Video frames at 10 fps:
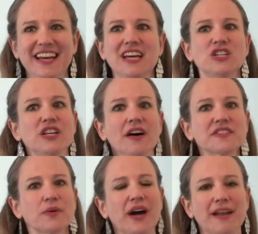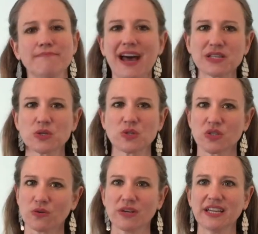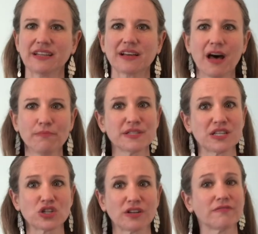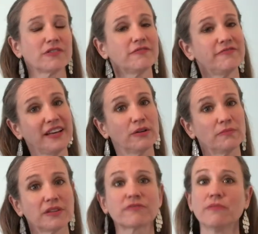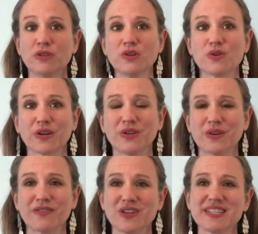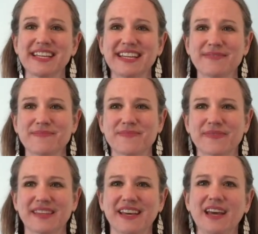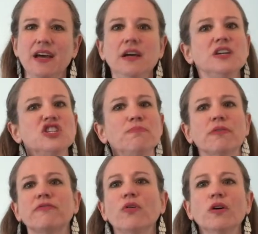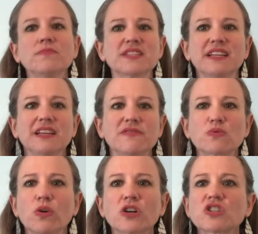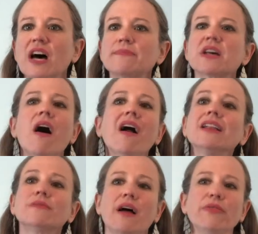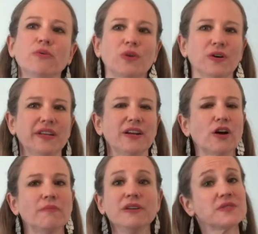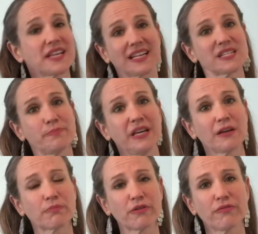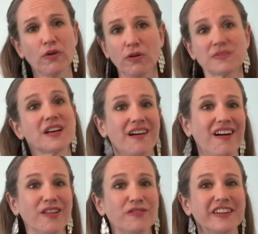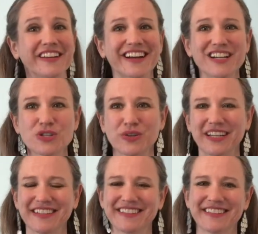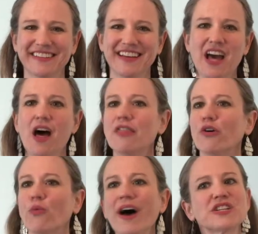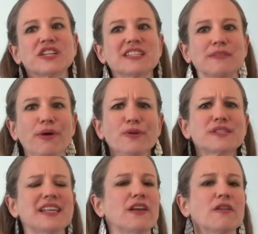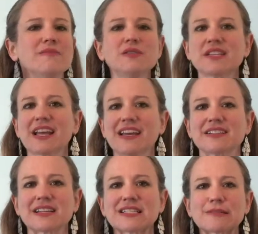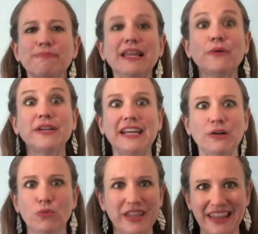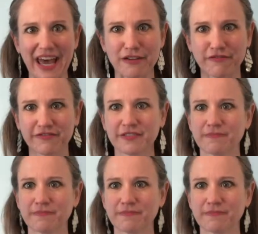She also got a master's degree in composition for film from New York University. She performs and gives workshops all around the world, and her music is being performed all over the country. The Washington Post said her music is exploding with life.